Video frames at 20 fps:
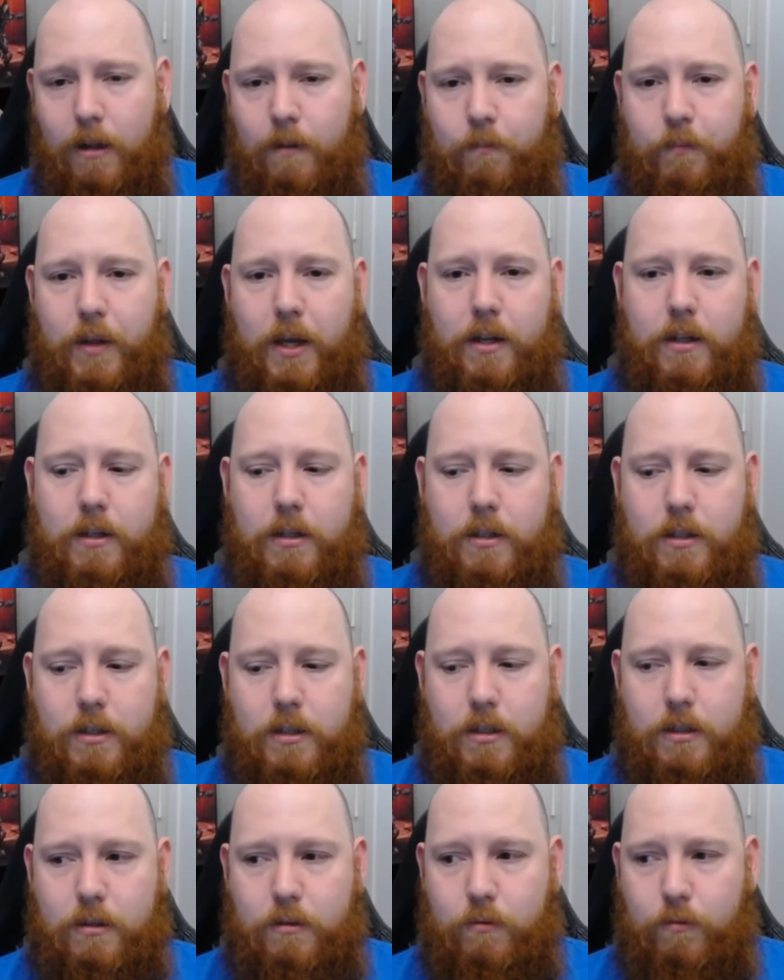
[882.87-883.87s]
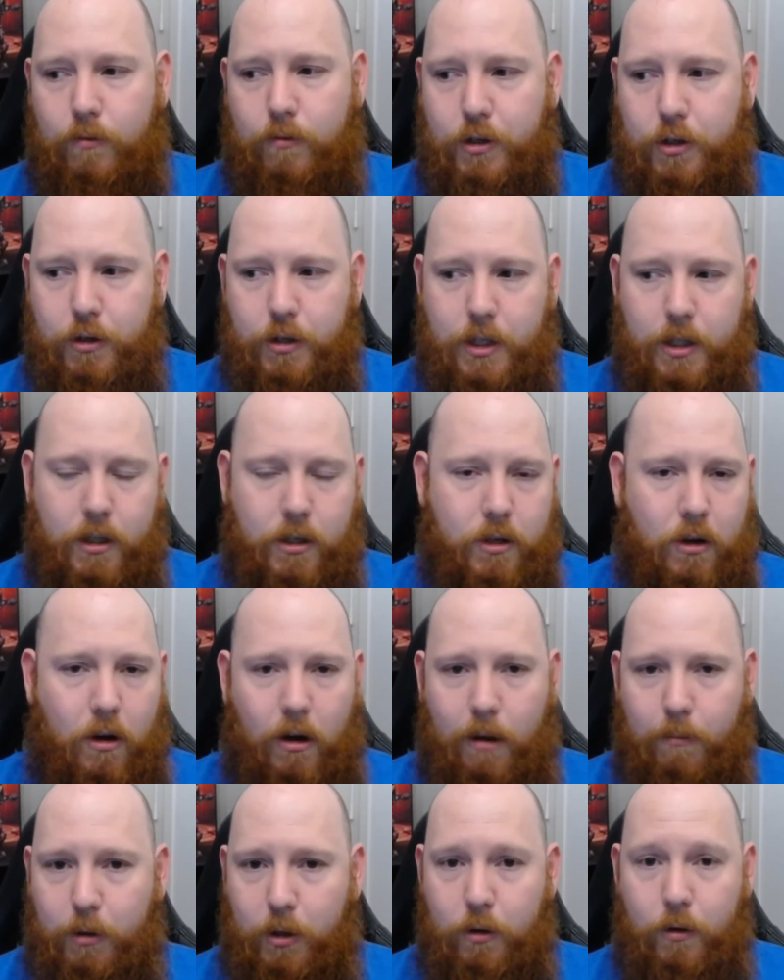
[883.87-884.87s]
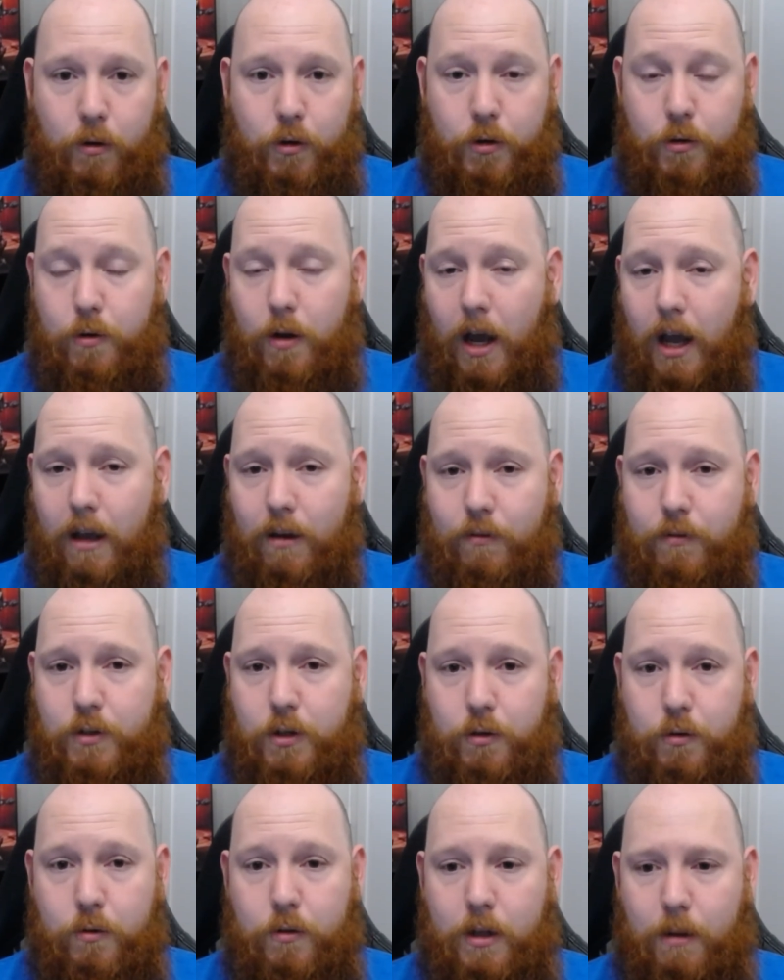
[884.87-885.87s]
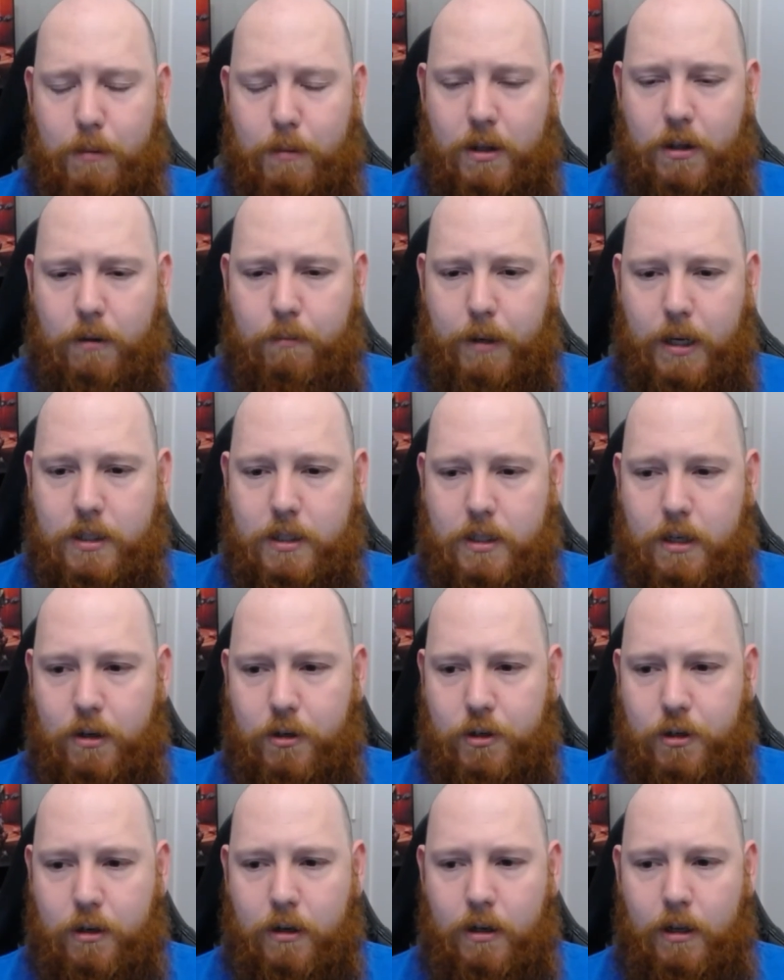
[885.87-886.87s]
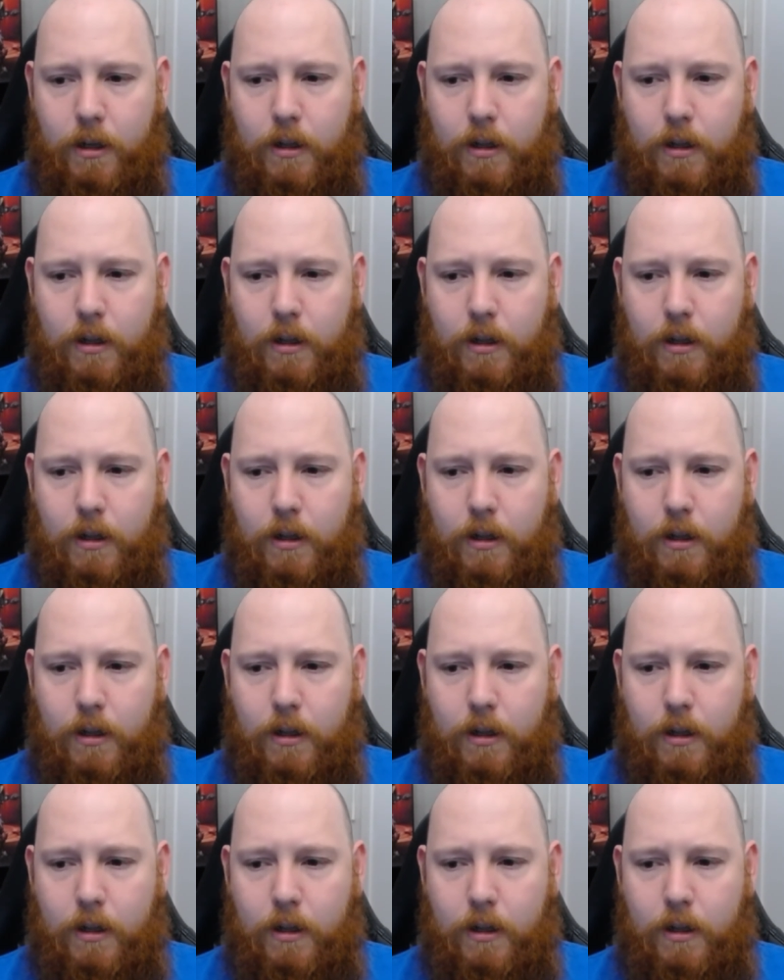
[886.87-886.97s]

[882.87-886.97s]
That is reducing the time you do have to do that Mythic Plus dungeon.